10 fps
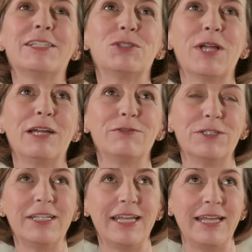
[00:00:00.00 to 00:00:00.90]
at
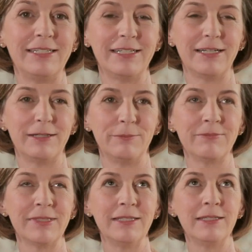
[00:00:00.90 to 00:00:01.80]
Stratford,
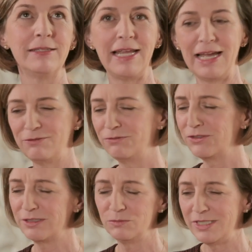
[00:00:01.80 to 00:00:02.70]
and they
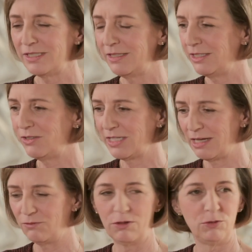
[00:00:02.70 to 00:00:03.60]
have, for some reason, they
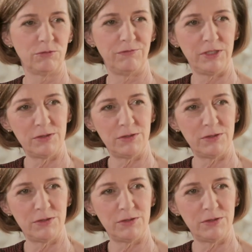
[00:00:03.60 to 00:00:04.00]
used to have all the